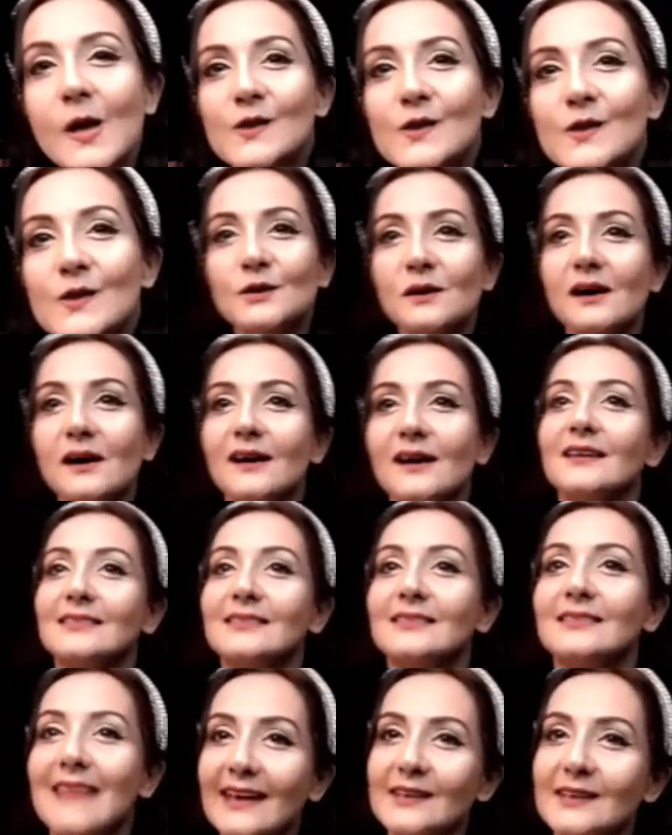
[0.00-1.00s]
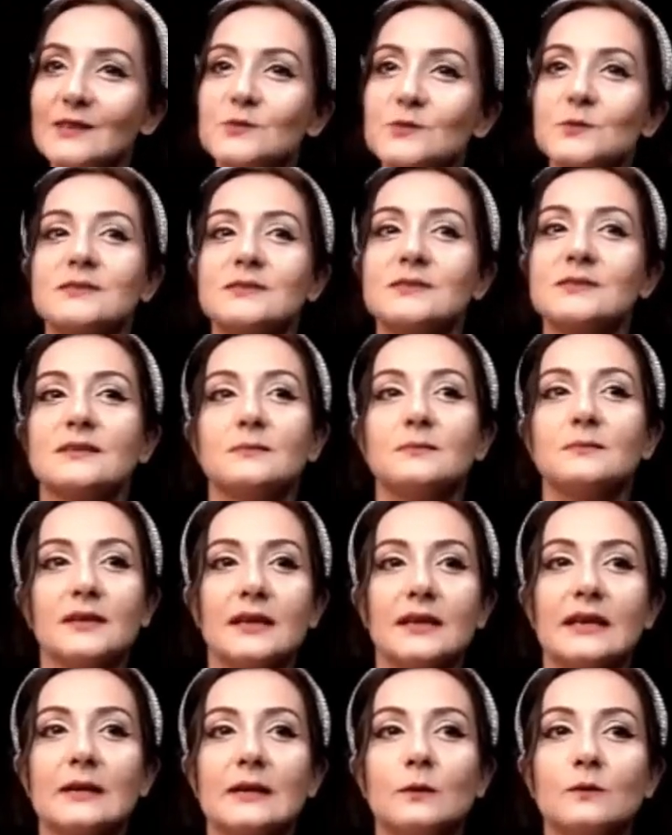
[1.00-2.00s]
So that interested
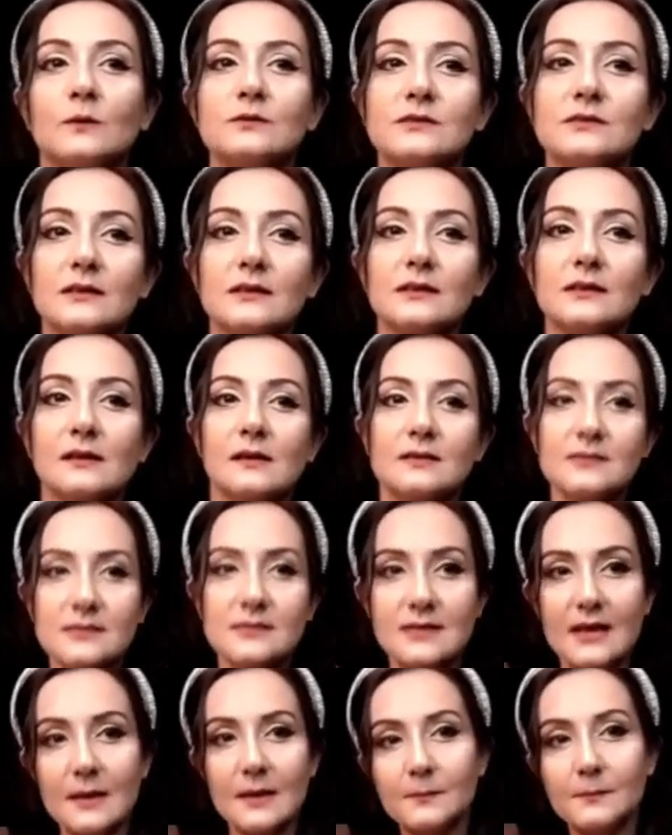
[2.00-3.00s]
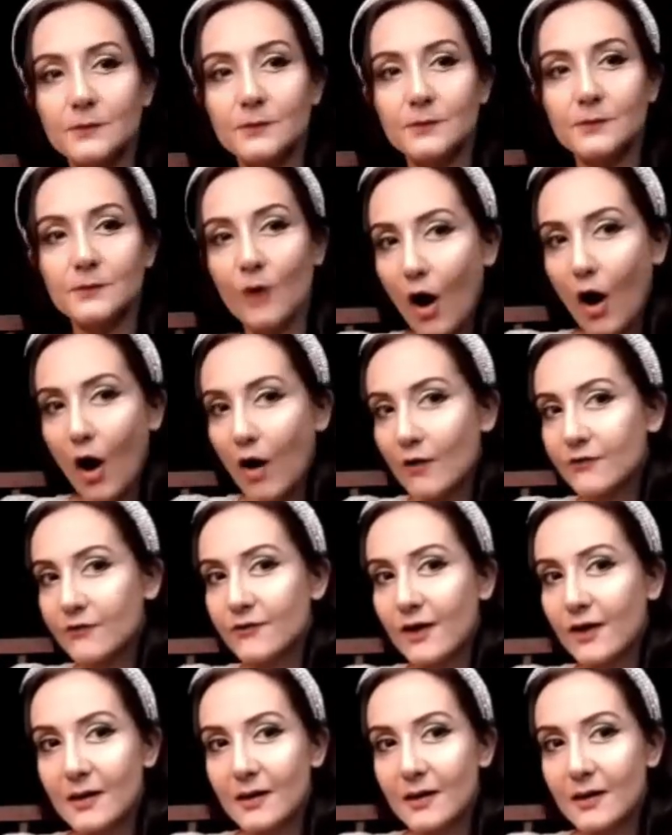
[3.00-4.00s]
me, and also the concept
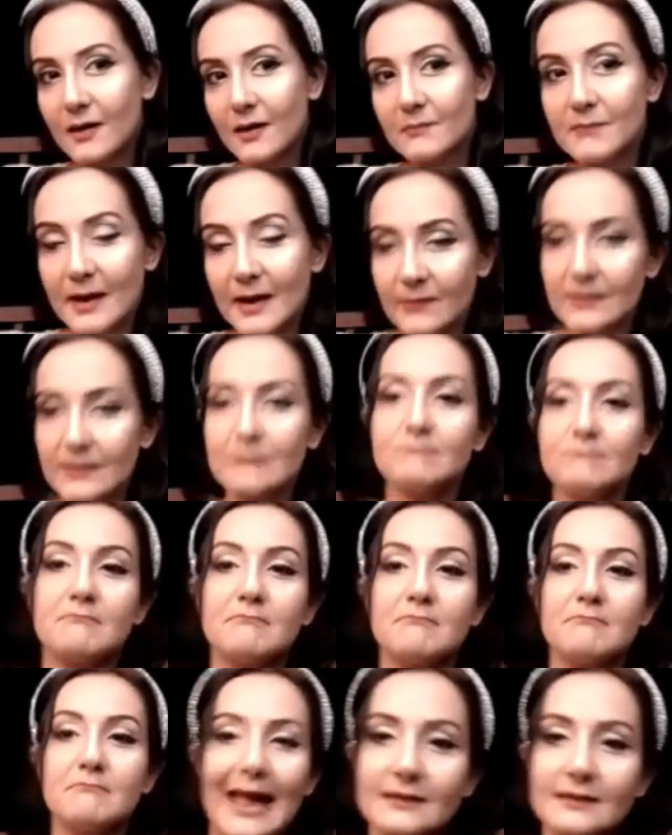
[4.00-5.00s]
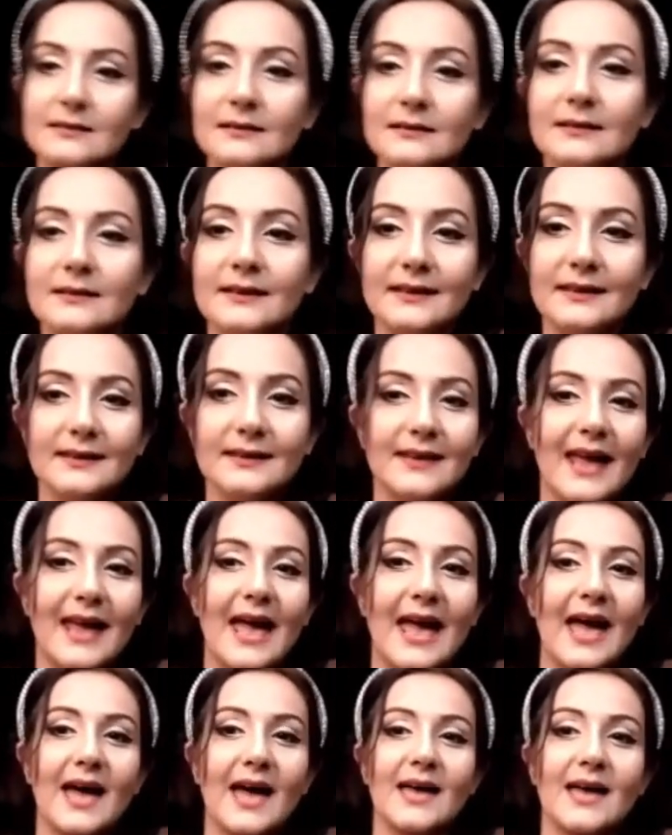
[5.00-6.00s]
of Mary Magdalene
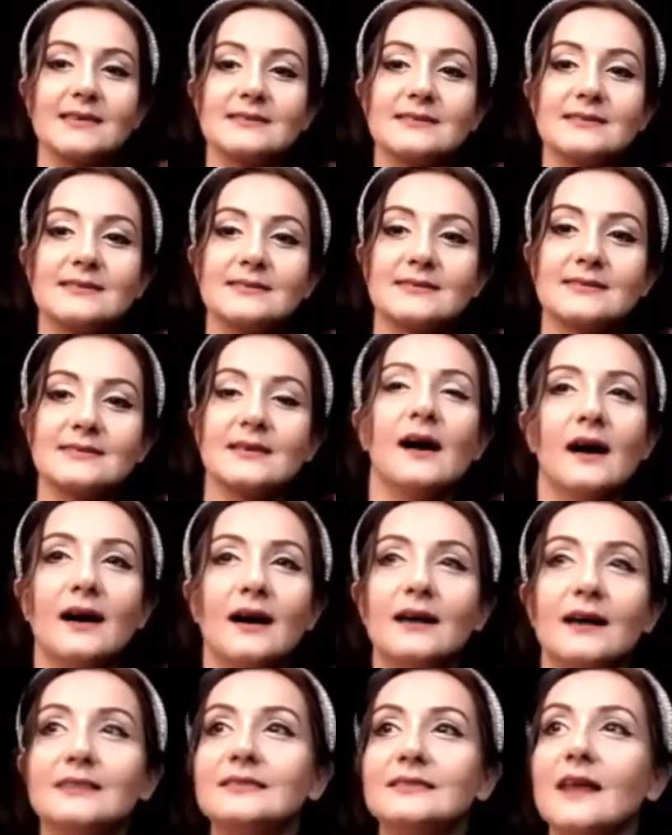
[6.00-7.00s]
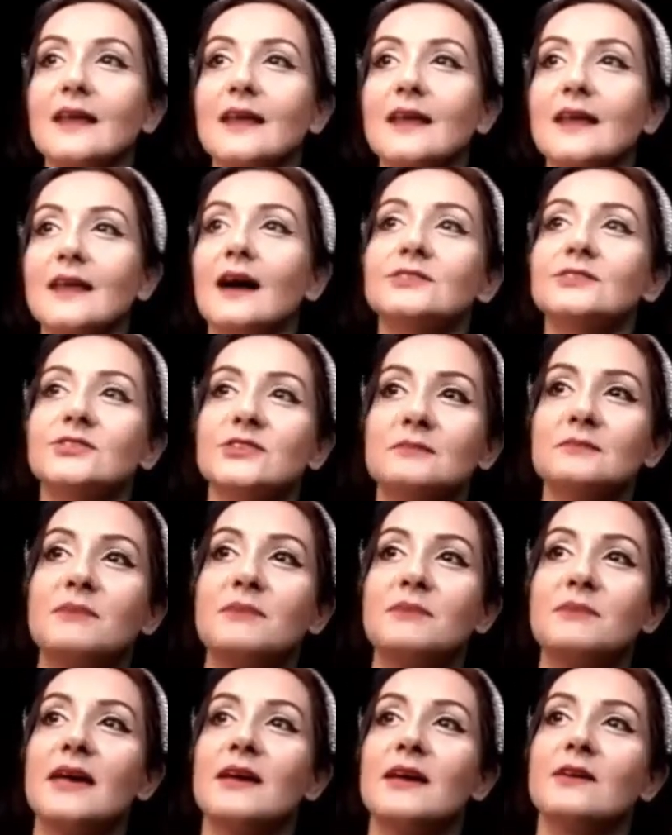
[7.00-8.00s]
as a
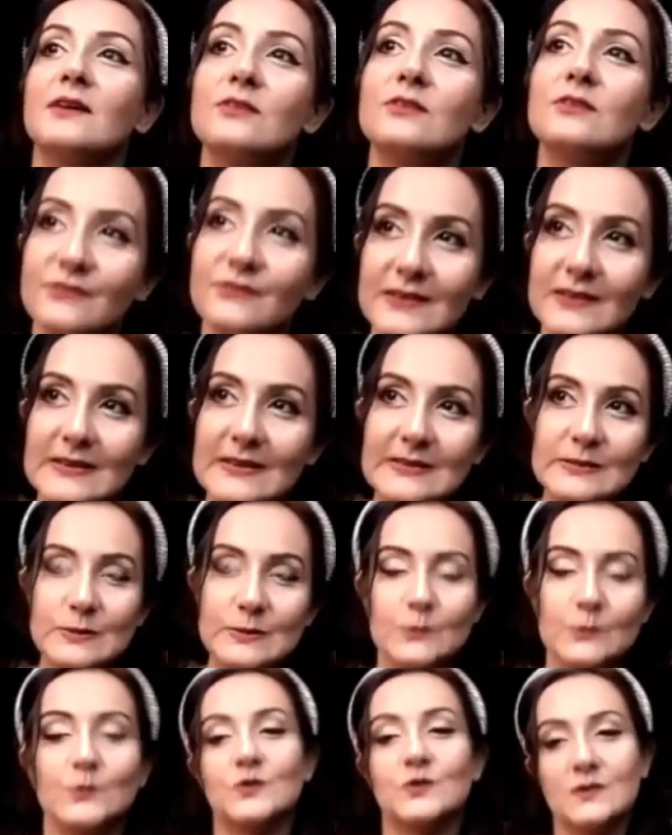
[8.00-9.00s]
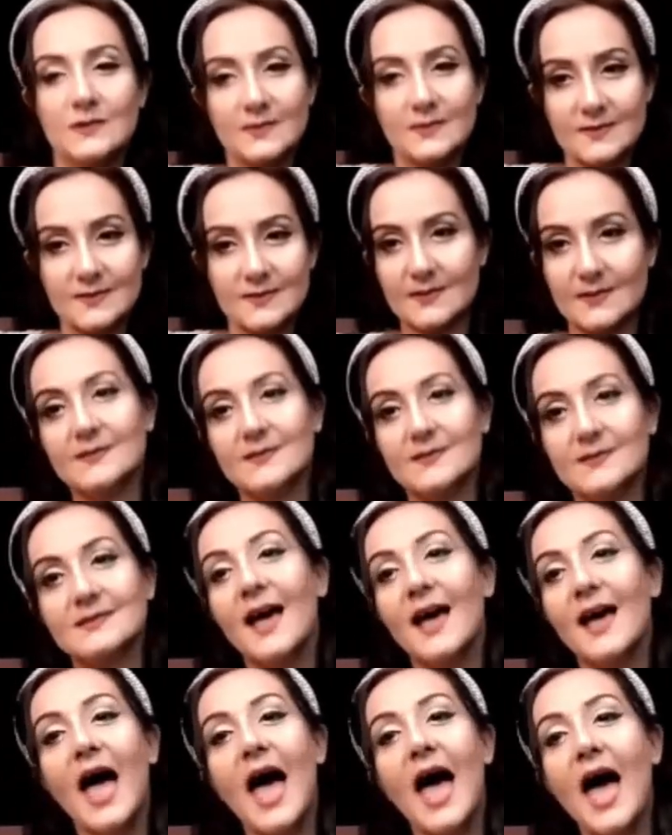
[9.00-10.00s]
tantric Bhairavi to Jesus,
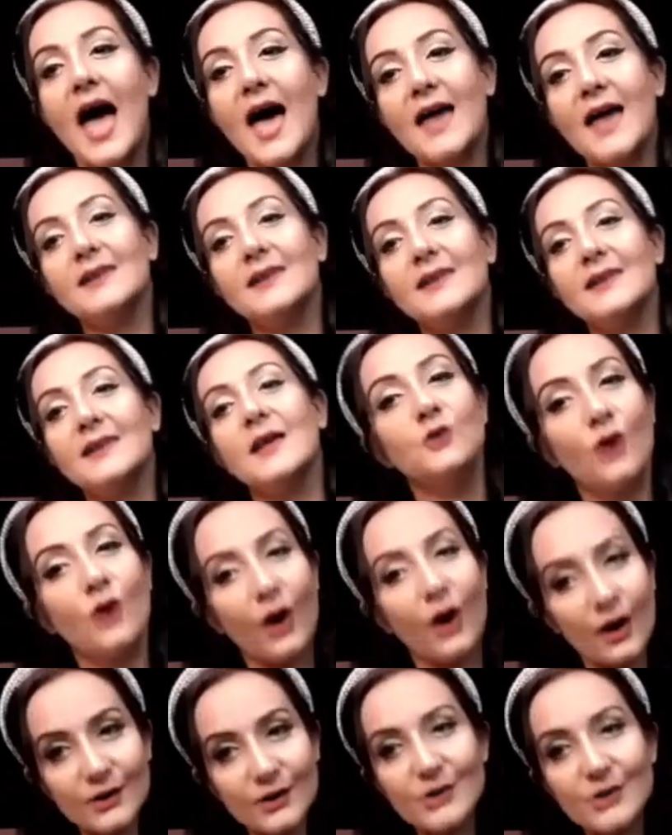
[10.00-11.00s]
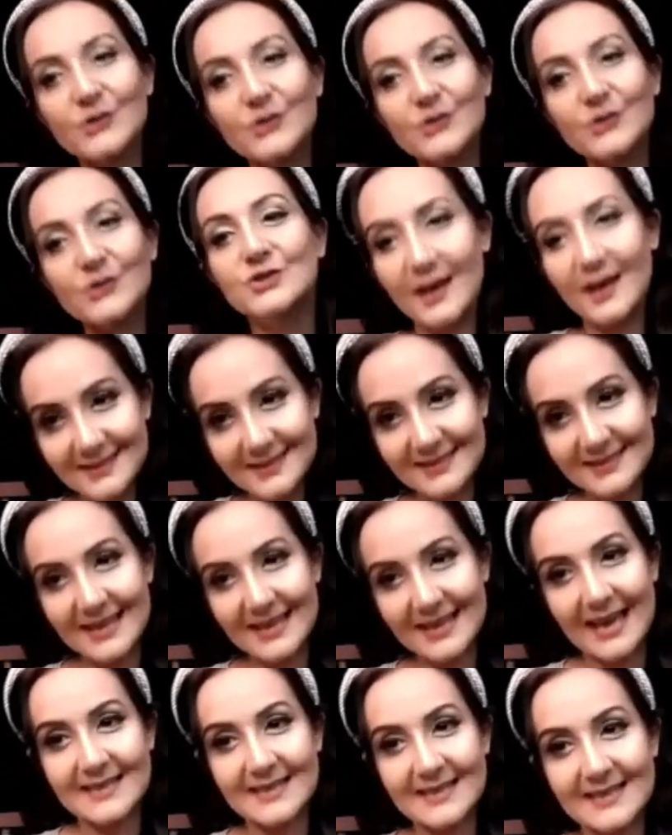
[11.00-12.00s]
and not just
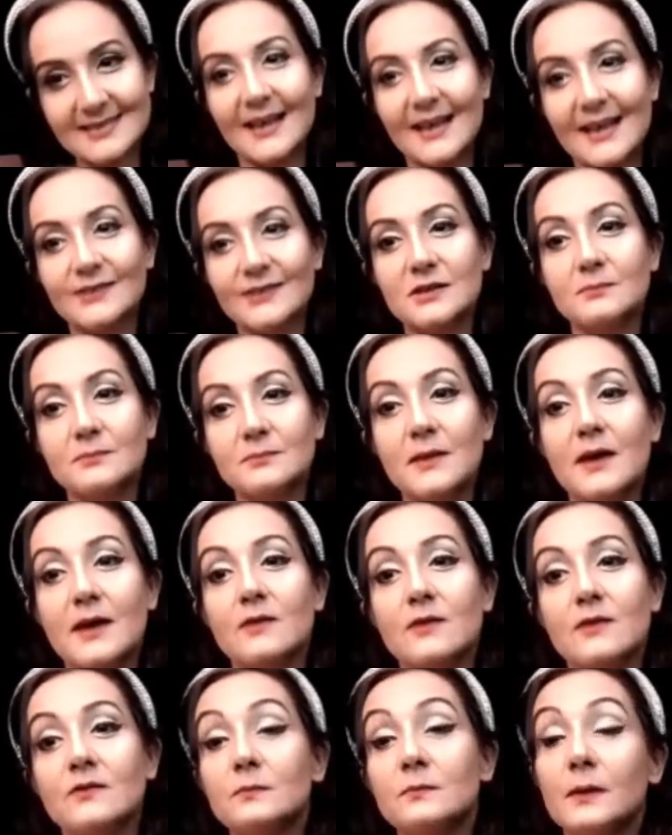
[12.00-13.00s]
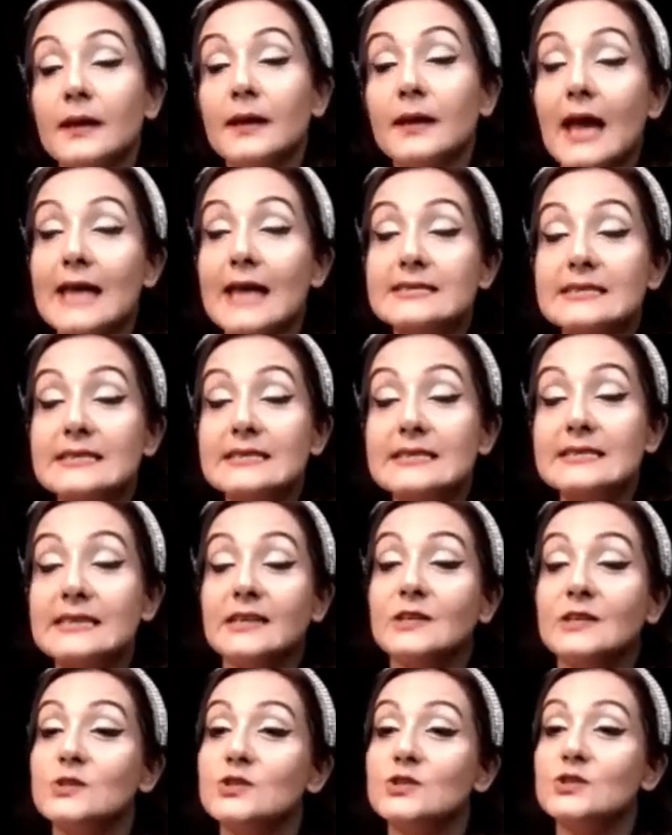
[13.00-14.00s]
as a tantric Bhairavi, but as an
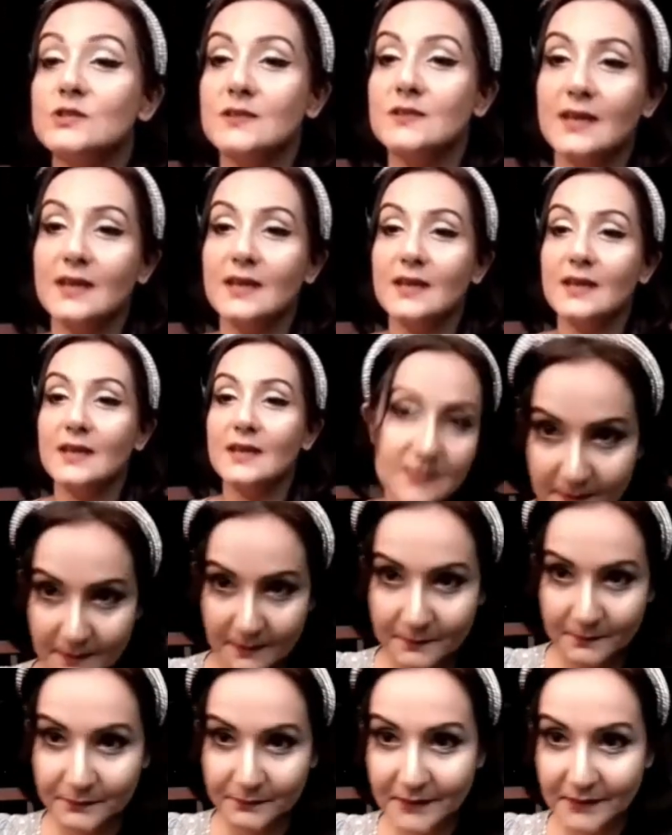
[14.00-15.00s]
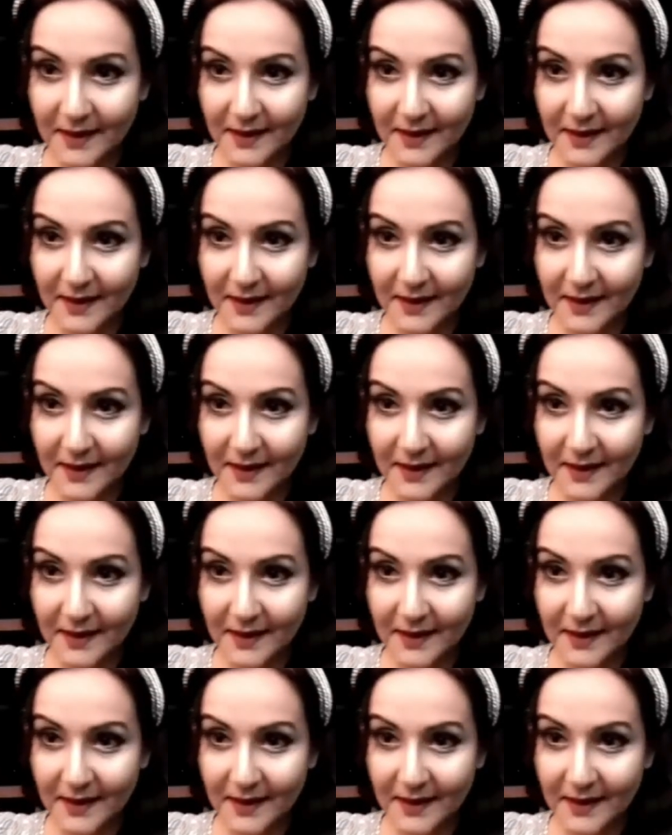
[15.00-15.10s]
initiator